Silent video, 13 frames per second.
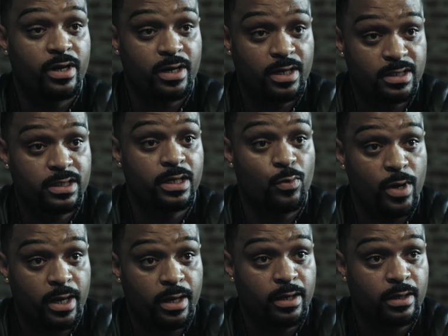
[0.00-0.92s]
here it is
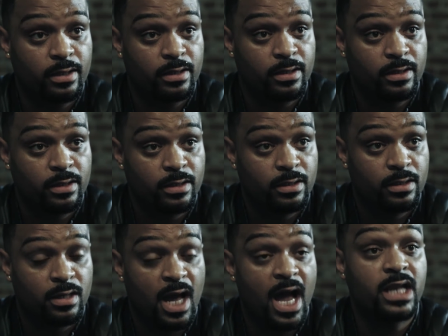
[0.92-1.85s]
anyway.
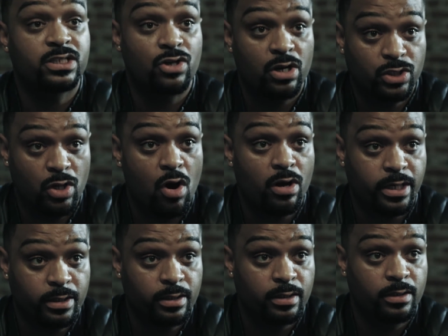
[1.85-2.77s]
I start
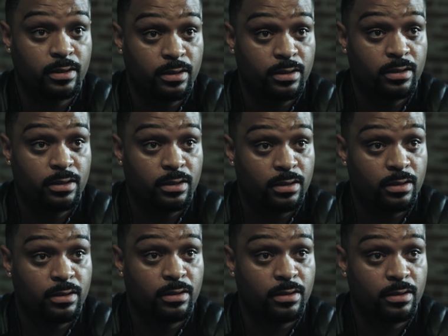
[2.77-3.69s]
talking.
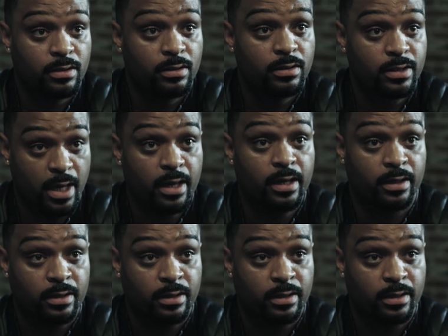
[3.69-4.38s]
yeah.